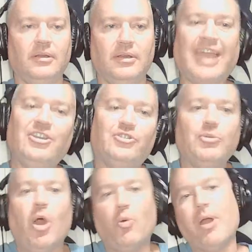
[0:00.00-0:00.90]
Hey YouTube,
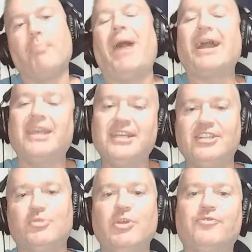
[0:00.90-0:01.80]
we are back again
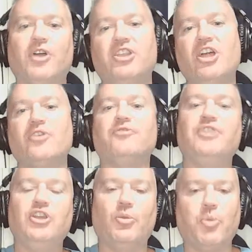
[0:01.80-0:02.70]
this week for another
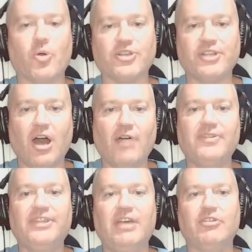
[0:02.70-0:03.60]
video portion of the
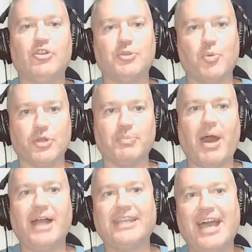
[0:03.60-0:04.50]
Daly Dose Sports
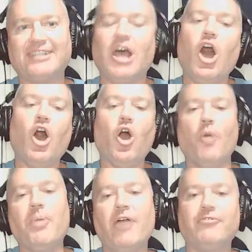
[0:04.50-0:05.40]
Podcast.
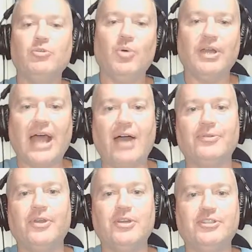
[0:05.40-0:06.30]
Hope everyone
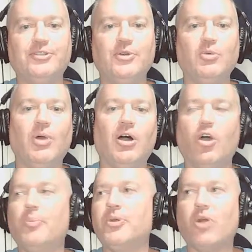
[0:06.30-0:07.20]
out there is doing well.
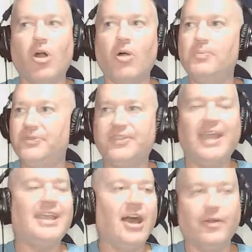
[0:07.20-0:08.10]
Hope you're all
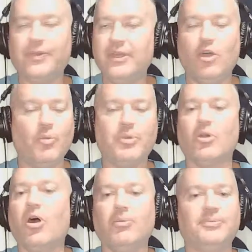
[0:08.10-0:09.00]
staying healthy. Hope you're
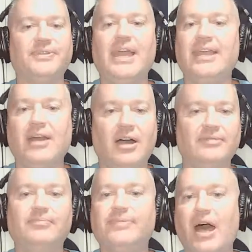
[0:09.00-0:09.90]
all staying
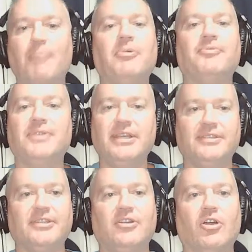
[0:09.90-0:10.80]
on top of things
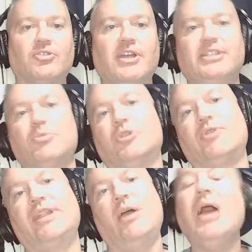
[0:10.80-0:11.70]
in our crazy world right now.